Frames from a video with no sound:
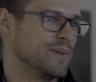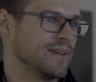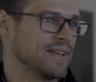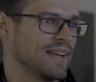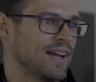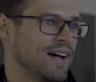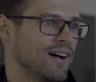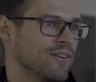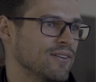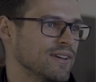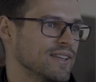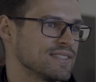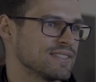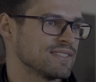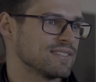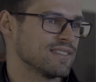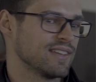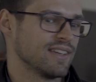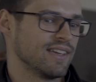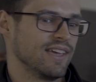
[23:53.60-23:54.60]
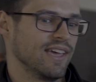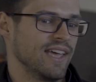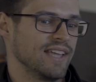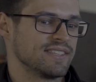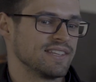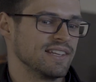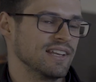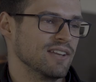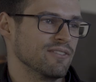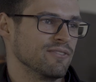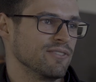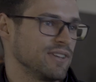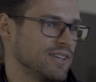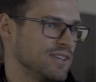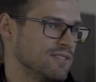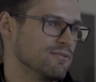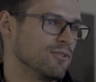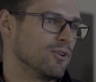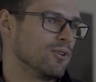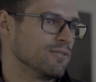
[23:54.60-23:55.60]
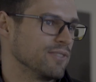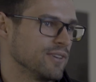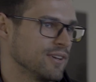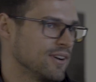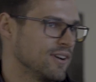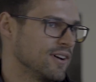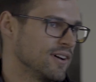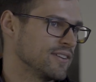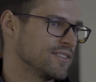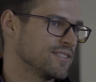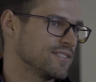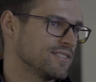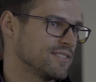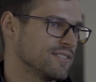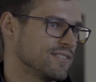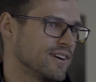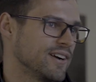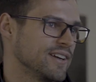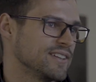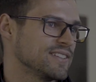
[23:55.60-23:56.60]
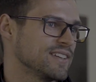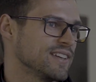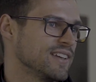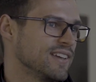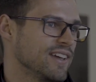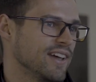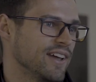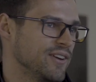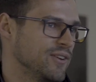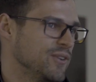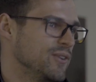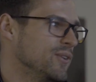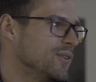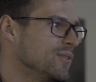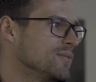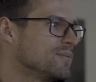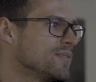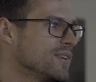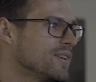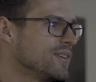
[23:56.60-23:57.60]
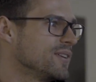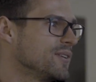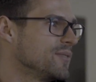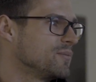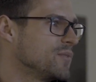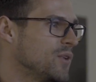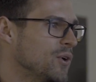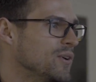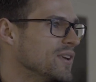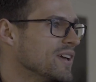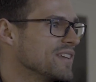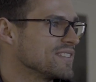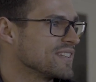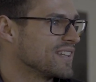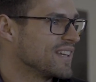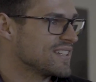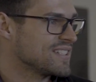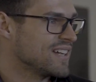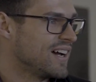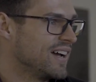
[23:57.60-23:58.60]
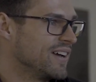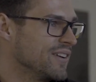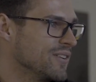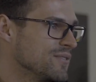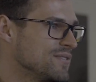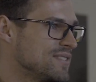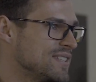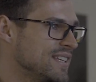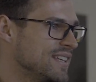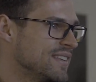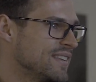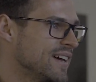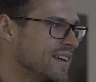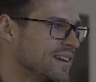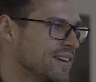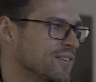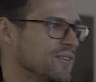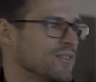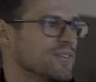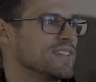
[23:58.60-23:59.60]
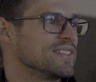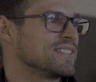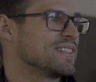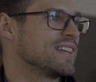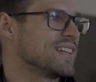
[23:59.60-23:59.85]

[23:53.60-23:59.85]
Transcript: but now it's a living, evolving art, right? And who doesn't get tired of seeing that, and who isn't